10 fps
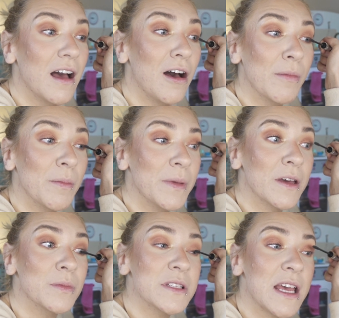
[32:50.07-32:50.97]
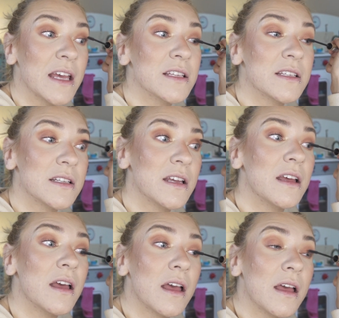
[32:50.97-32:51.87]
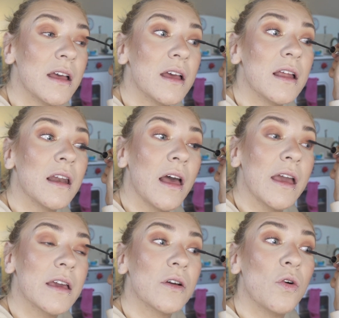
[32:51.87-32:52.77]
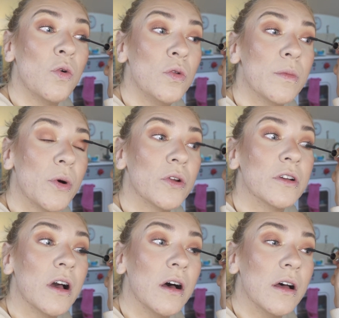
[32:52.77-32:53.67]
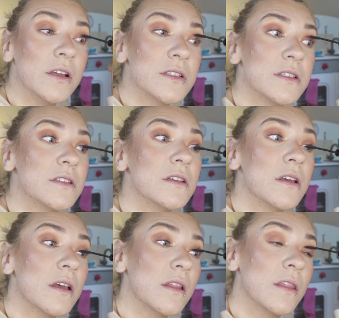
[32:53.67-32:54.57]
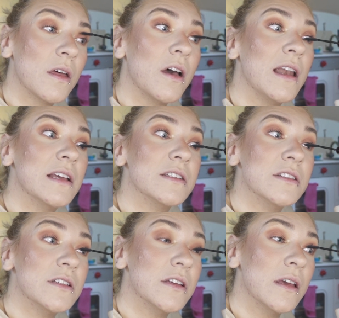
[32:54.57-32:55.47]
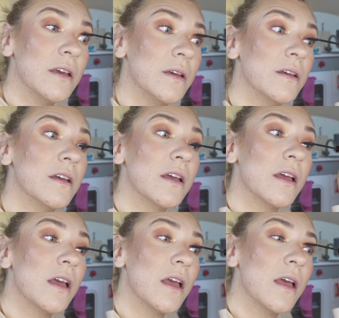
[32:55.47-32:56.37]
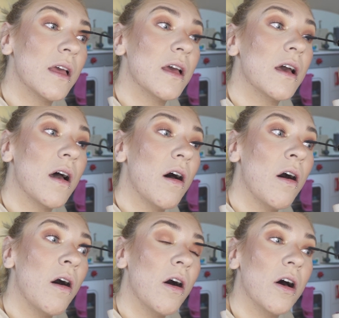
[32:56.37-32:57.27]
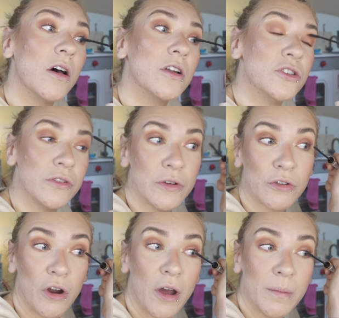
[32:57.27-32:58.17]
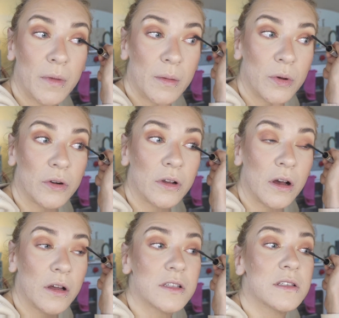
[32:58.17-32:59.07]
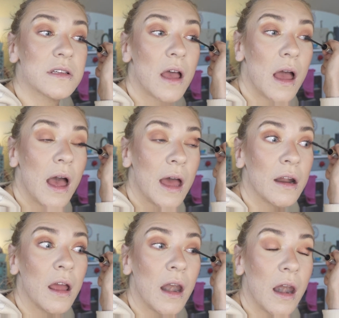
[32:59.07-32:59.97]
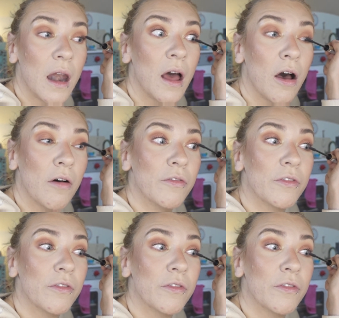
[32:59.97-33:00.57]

I'm a bit obsessed. Like all the podcasts that I listen to are true crime podcasts, and I love